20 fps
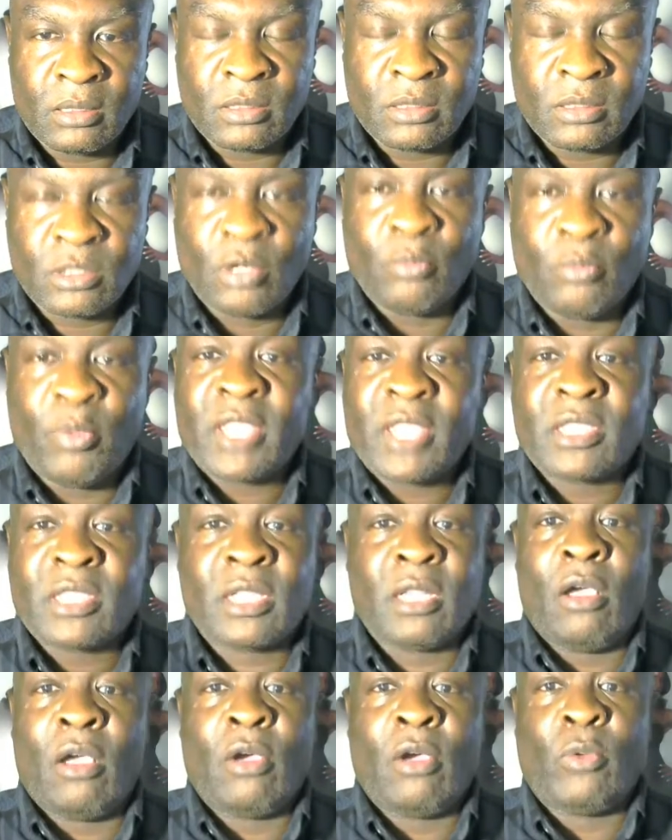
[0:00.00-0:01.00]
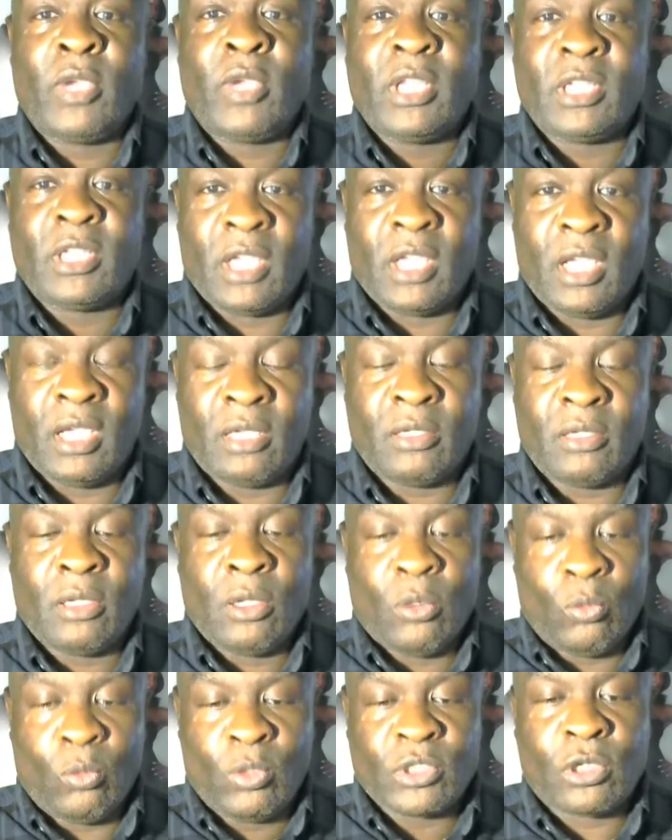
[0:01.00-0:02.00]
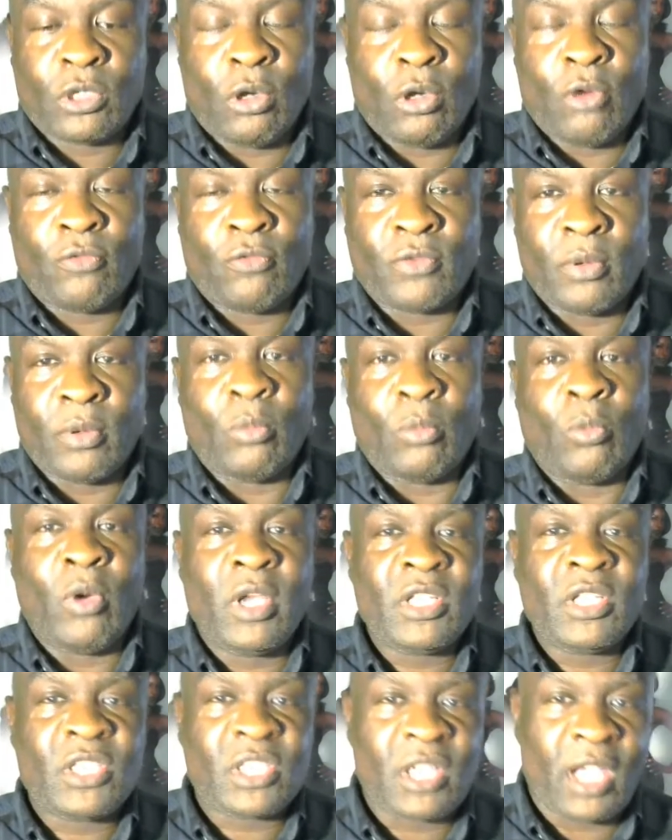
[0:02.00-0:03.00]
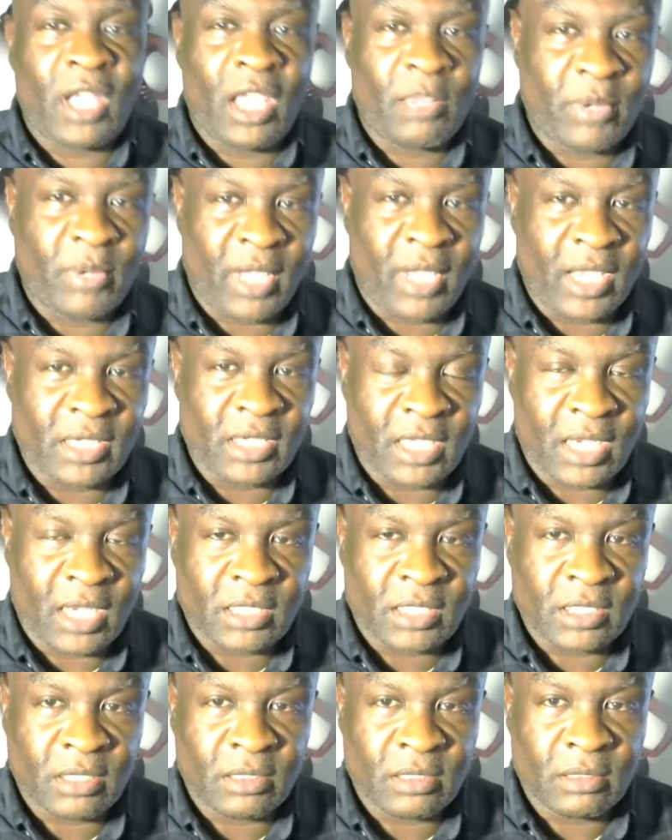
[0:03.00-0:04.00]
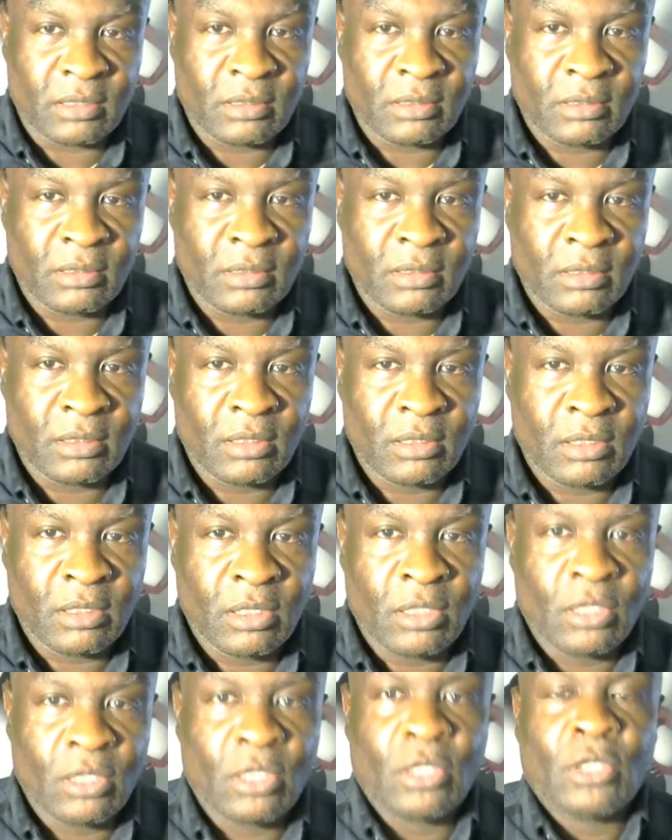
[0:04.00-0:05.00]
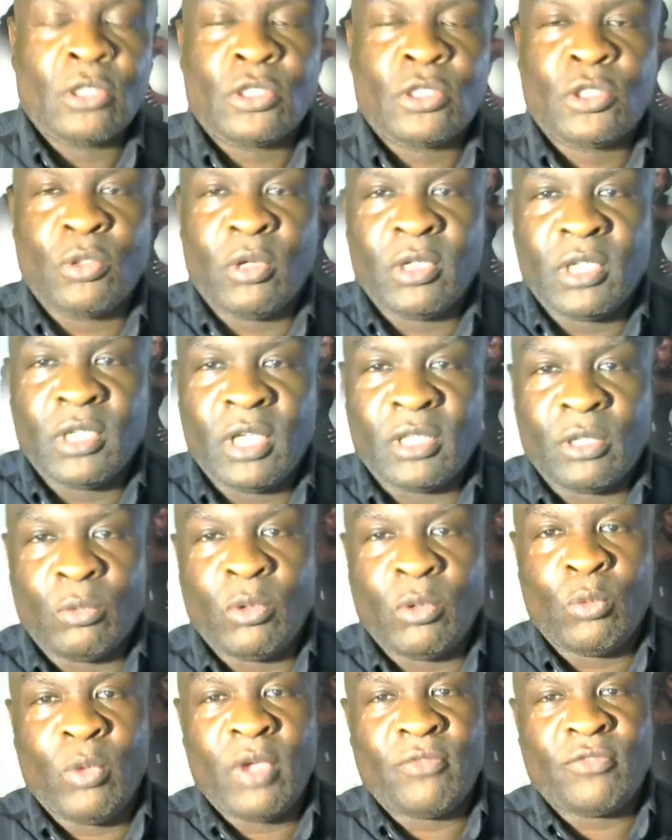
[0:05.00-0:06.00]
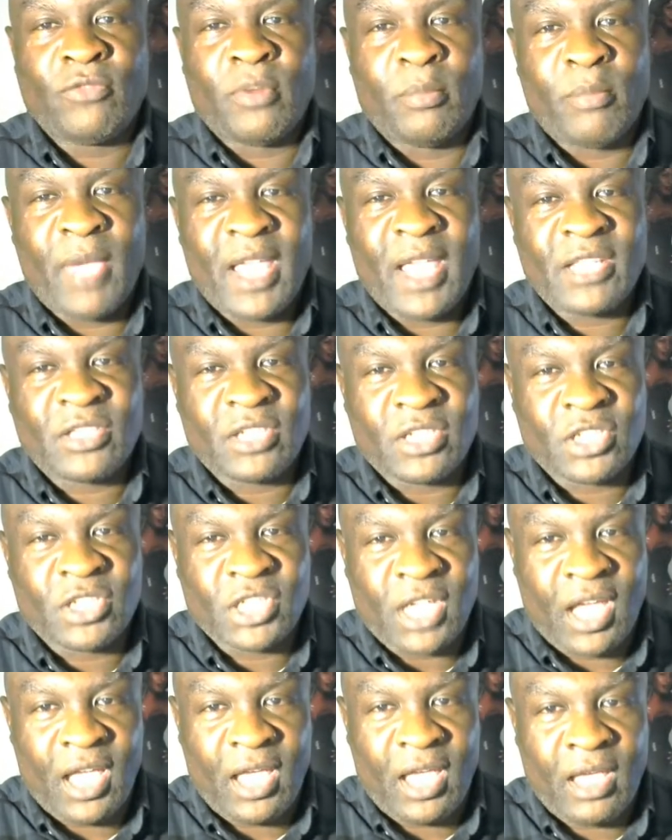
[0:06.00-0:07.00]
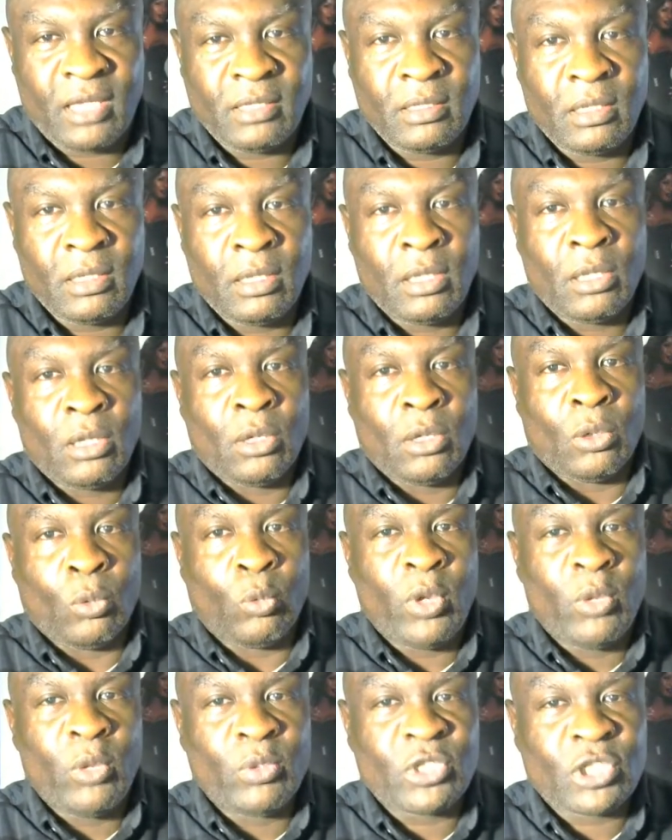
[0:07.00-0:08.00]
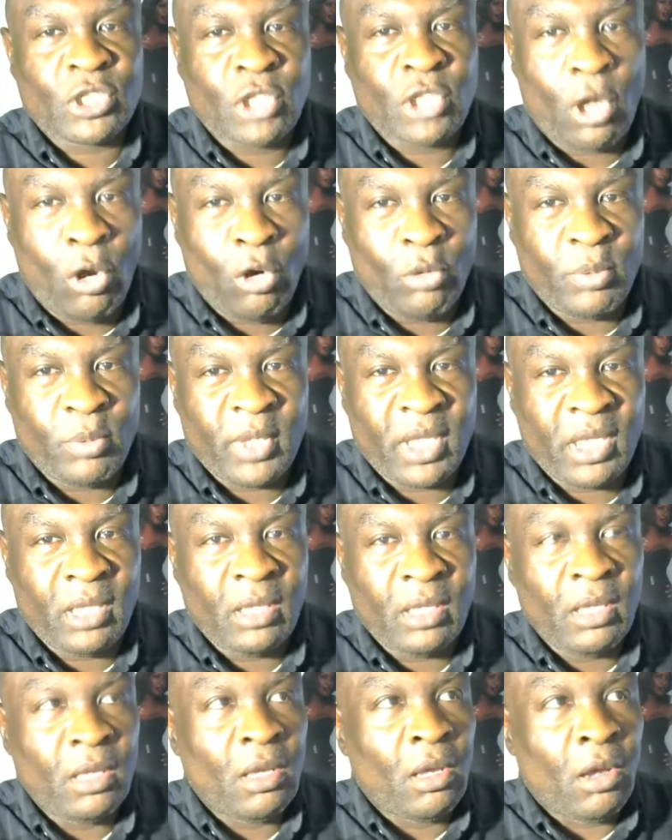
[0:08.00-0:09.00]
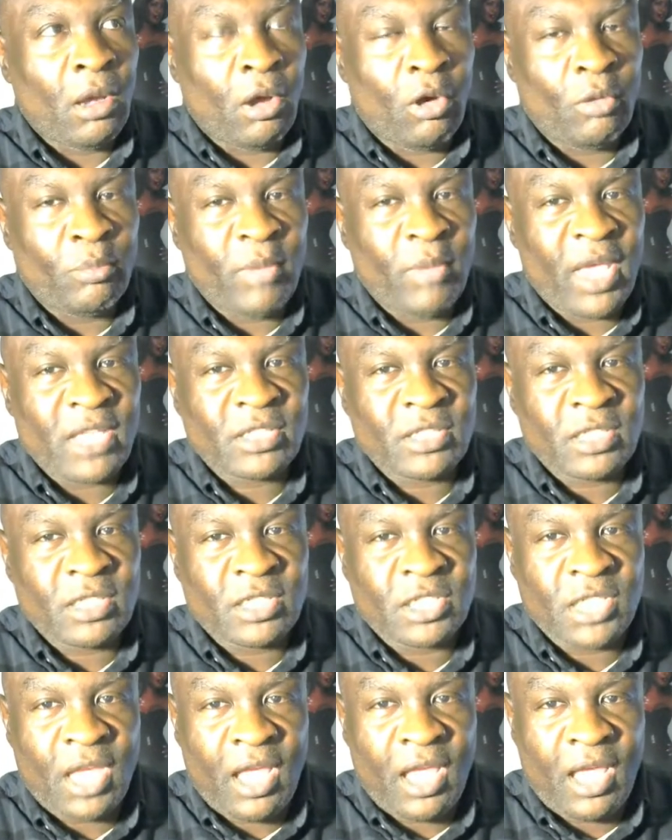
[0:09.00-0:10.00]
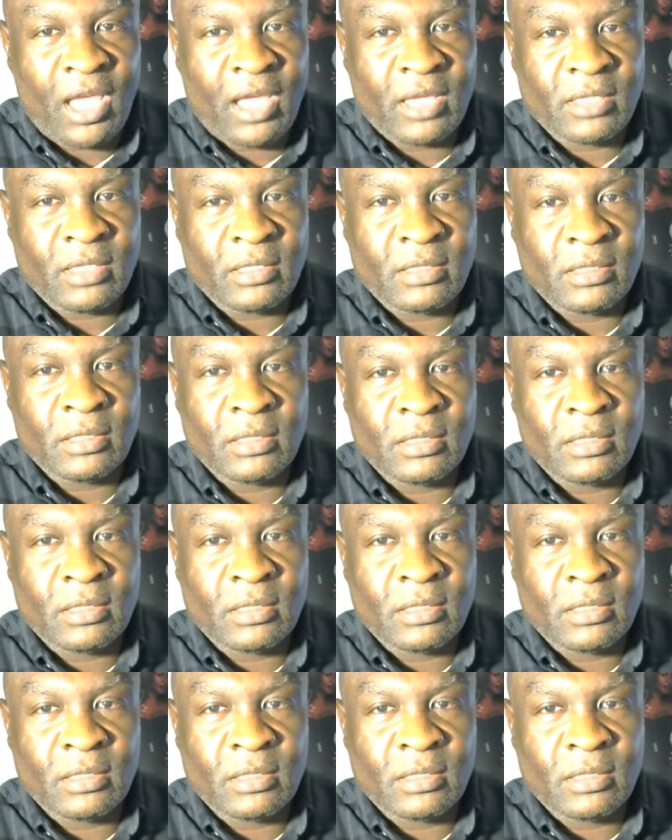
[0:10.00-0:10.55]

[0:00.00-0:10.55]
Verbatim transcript: So basically all we done was go from one slave plantation to another. We went from Master John. We was Toby on Master John